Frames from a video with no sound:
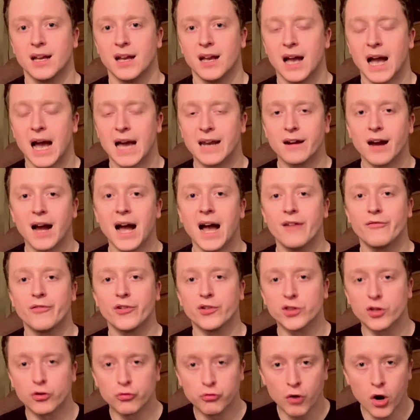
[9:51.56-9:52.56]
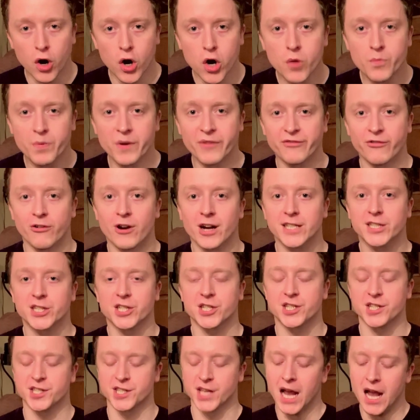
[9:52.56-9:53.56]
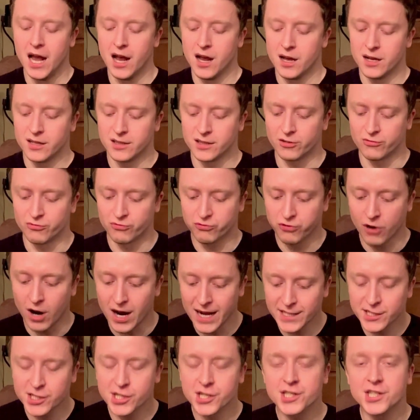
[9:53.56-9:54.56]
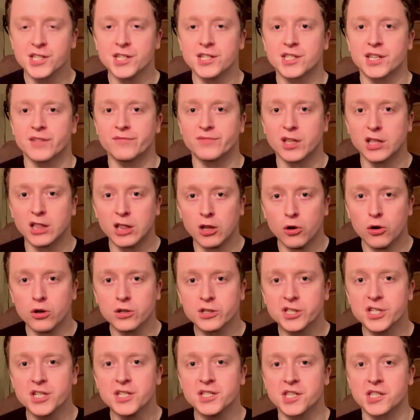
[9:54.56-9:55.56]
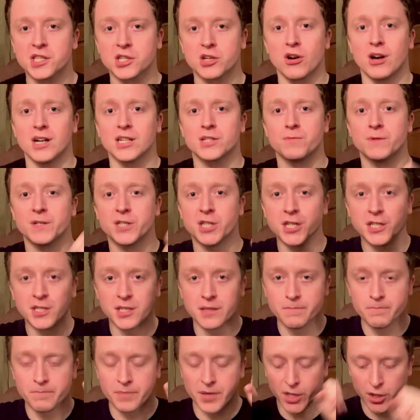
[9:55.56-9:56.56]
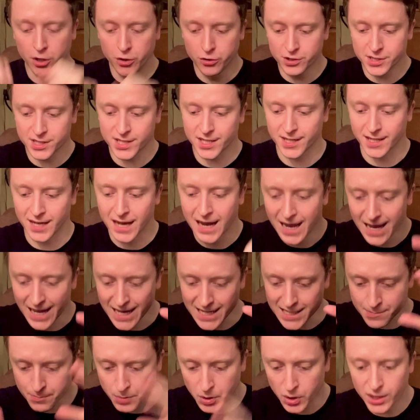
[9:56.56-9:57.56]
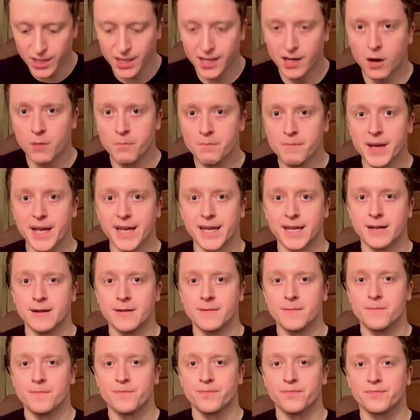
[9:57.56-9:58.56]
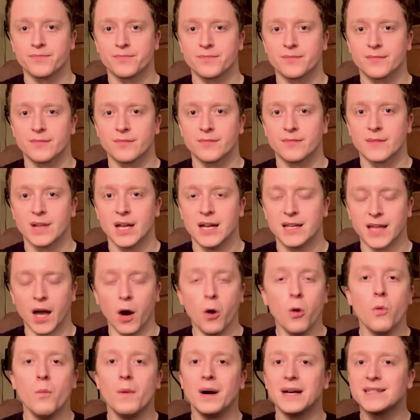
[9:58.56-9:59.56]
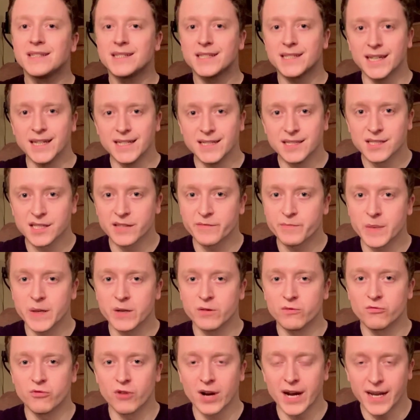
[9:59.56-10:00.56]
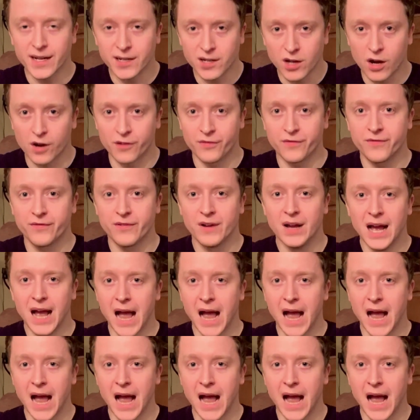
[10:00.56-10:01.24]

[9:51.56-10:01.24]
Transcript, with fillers: And I have on the robe of righteousness the righteousness of the Lord Jesus Christ, which He's imputed. He's put it on me. That all my sins have been written off.